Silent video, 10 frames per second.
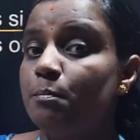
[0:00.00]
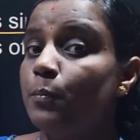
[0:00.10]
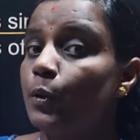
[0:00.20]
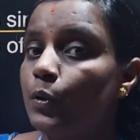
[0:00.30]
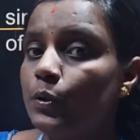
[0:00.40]

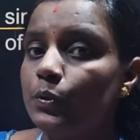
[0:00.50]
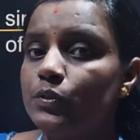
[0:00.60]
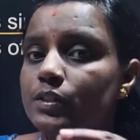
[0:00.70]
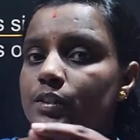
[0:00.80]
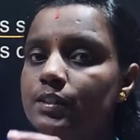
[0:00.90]

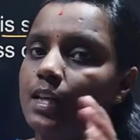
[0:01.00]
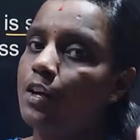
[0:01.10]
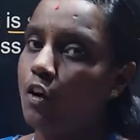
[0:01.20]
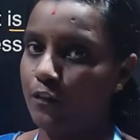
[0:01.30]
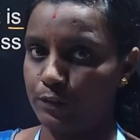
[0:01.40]
produces an
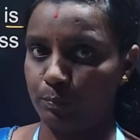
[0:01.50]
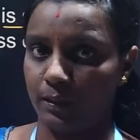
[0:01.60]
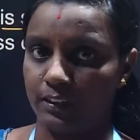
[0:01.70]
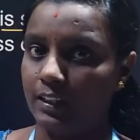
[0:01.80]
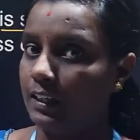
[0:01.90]

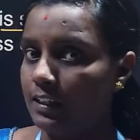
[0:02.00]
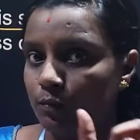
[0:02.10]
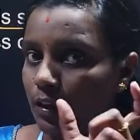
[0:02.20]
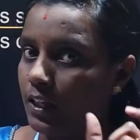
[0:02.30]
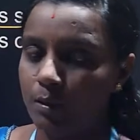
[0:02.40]
offspring, that is
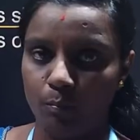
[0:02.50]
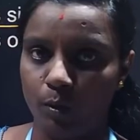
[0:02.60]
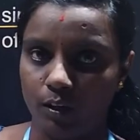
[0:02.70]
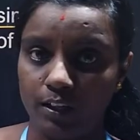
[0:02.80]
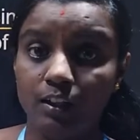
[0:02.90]
very
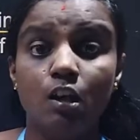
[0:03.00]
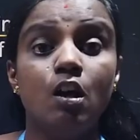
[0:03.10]
important,